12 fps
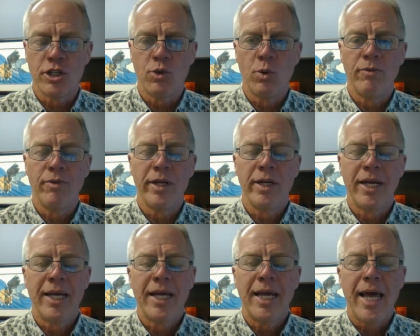So if it
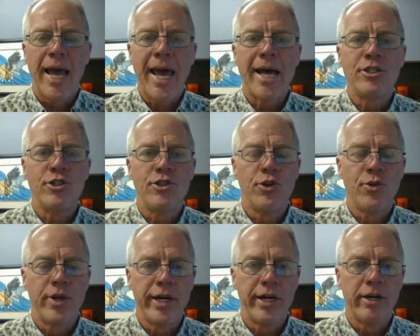adds to
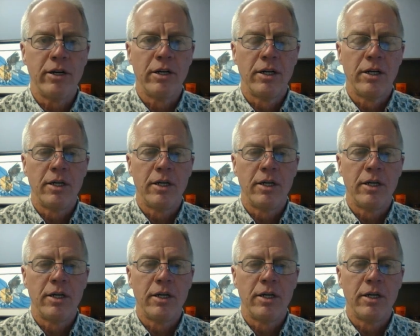their